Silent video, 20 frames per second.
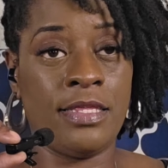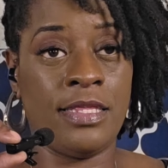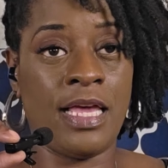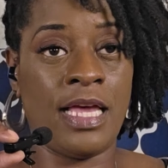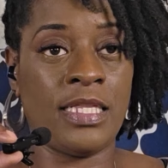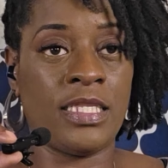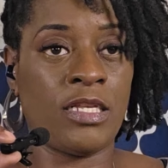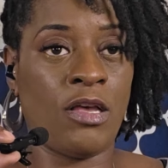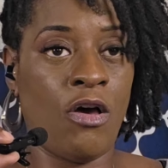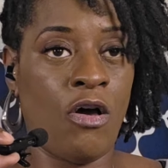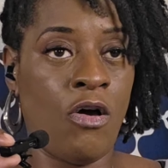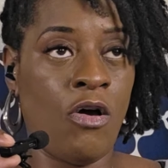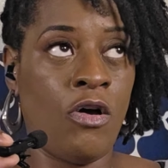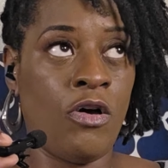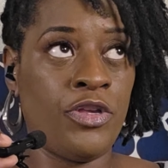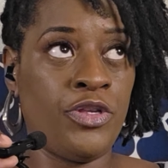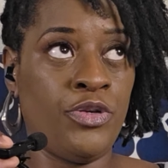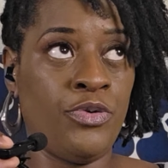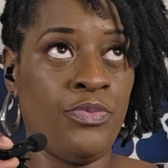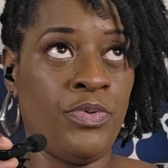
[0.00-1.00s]
That's
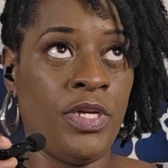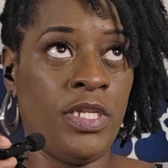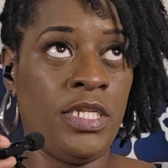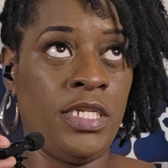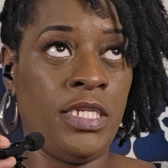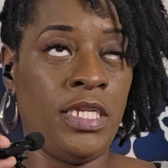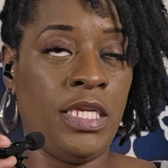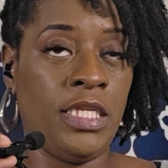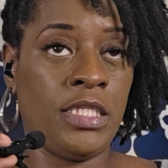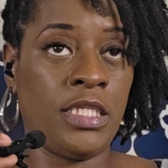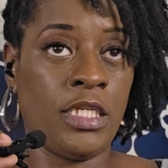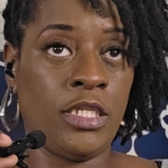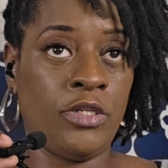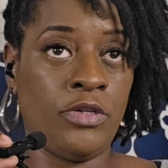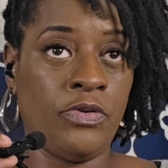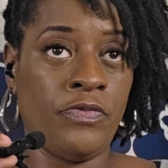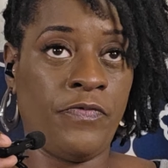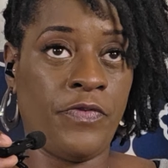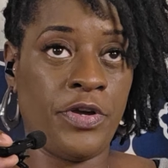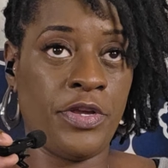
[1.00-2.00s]
all you really need to
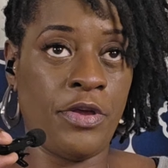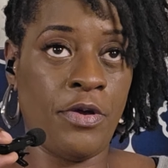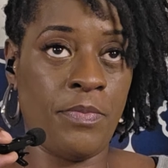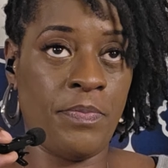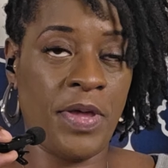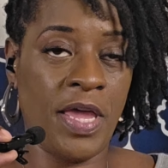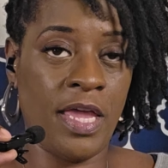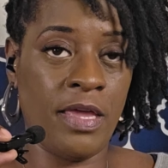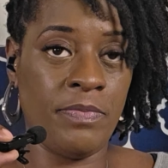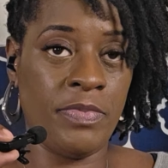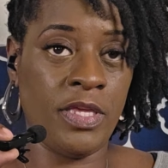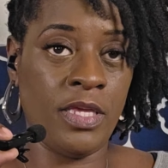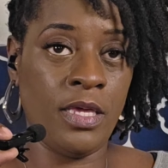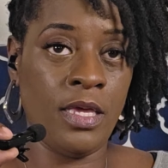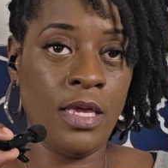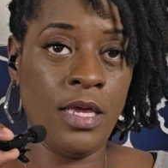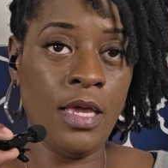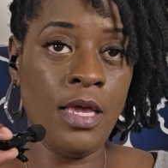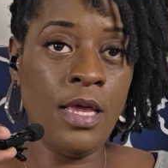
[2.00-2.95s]
do for your baby.